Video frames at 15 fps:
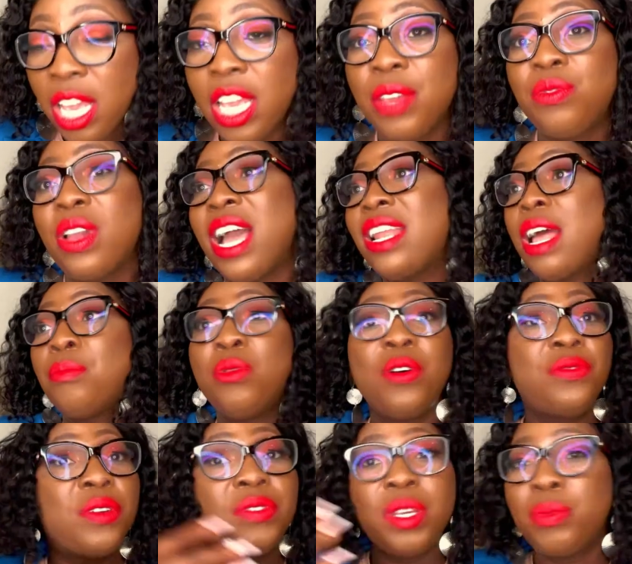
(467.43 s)
If you add
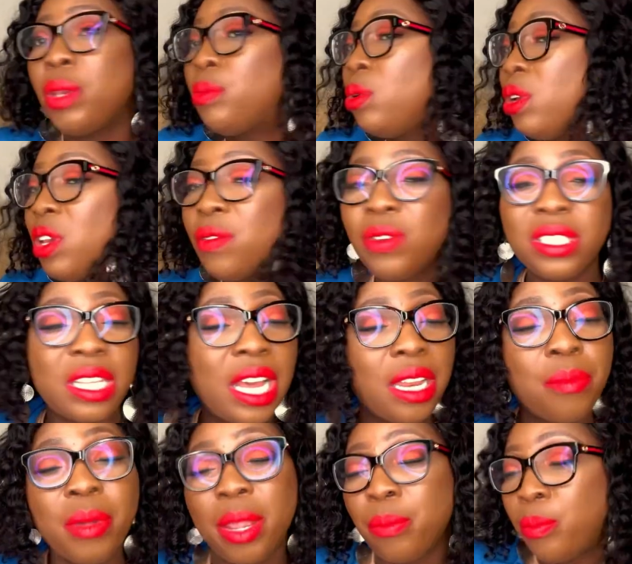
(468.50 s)
above 50 people, you even start
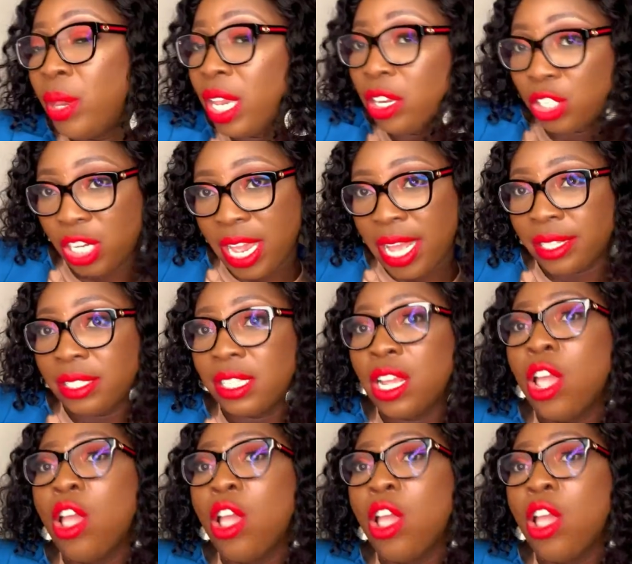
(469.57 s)
a bigger chance